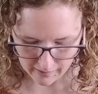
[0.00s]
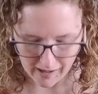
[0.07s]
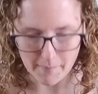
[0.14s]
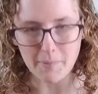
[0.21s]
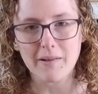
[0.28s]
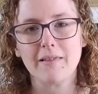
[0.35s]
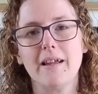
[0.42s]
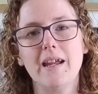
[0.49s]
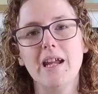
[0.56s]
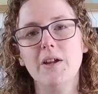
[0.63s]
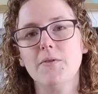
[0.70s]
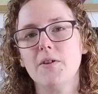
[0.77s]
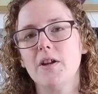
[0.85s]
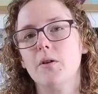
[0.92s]
I
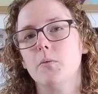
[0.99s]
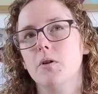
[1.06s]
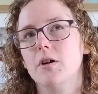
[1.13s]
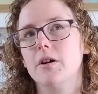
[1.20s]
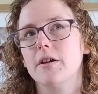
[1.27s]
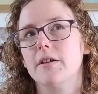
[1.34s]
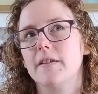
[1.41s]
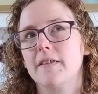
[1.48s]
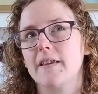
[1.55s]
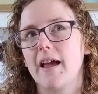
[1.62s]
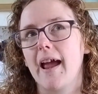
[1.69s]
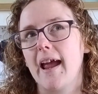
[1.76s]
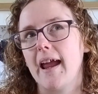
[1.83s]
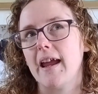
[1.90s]
believe it was
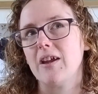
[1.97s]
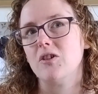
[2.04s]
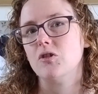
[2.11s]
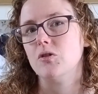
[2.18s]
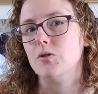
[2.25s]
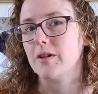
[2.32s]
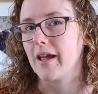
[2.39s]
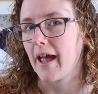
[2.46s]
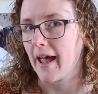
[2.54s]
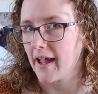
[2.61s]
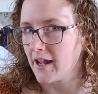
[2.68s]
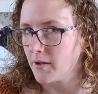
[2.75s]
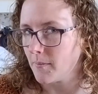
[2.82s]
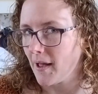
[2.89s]
a
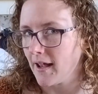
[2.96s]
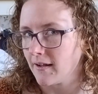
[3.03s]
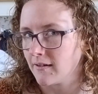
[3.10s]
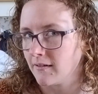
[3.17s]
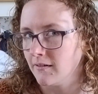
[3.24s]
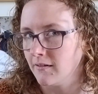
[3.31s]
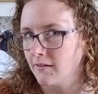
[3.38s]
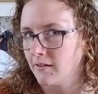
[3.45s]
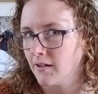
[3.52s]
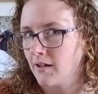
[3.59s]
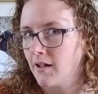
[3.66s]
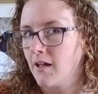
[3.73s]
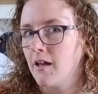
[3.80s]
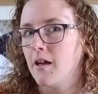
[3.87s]
UK pattern,
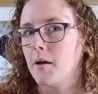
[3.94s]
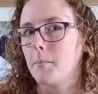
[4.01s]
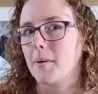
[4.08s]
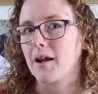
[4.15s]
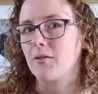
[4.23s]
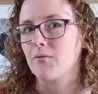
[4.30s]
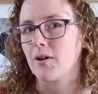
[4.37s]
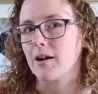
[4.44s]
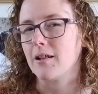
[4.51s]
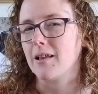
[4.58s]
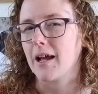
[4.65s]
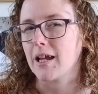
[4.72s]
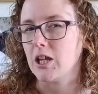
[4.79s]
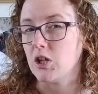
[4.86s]
but I read it
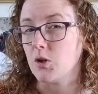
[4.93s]
like a